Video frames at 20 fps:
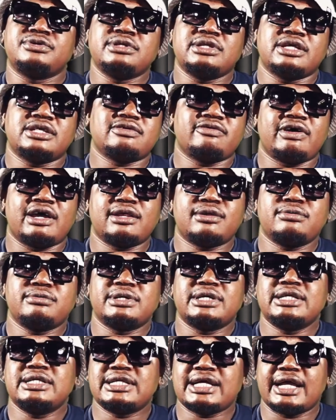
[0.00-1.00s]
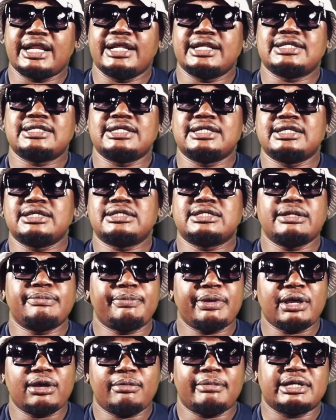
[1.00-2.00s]
Zundezo warungu internet,
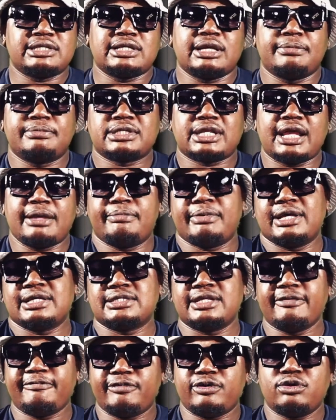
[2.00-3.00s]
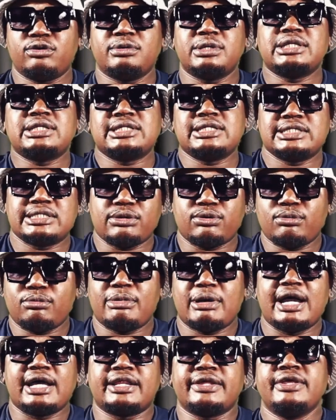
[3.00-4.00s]
tipewa ma subscribers ne following, tite
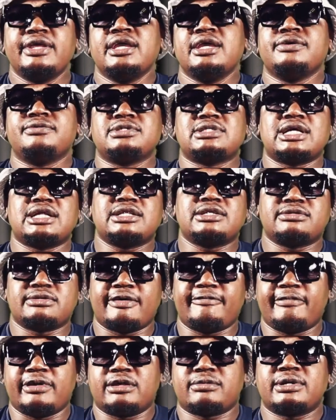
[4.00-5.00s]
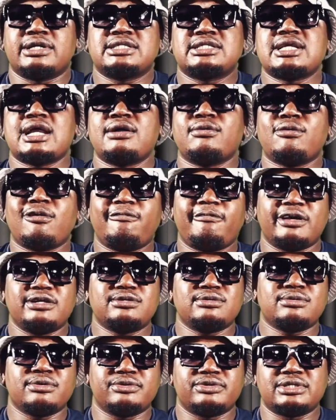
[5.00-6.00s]
umari, risati zwavaru. Watichangu
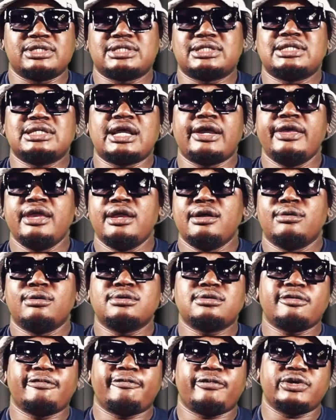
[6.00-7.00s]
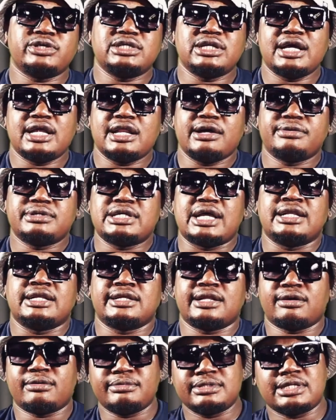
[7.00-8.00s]
ufatungu utisia, auto forge data utan
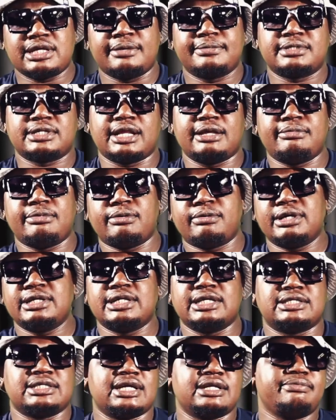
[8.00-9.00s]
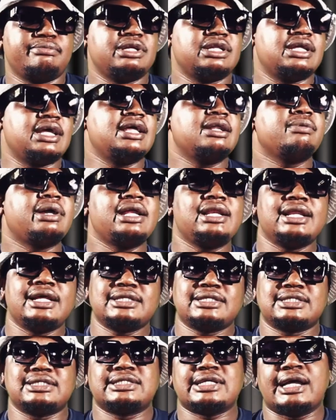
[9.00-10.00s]
na kuma subscriber. What does that mean? Anyway,
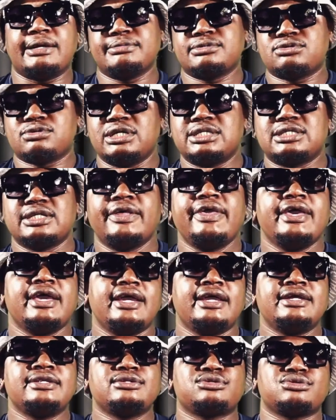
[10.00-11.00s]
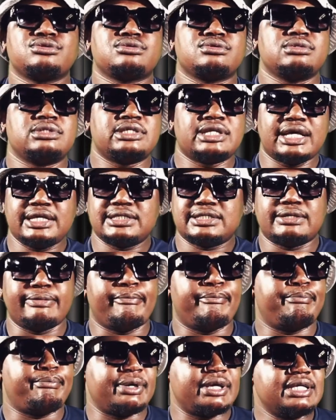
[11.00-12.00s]
let's jump straight into today's
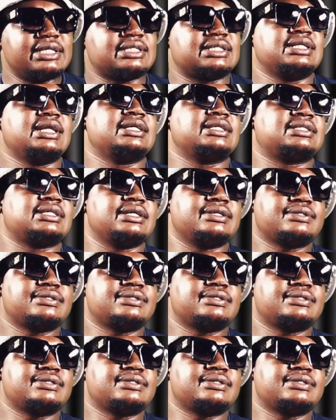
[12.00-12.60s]
business.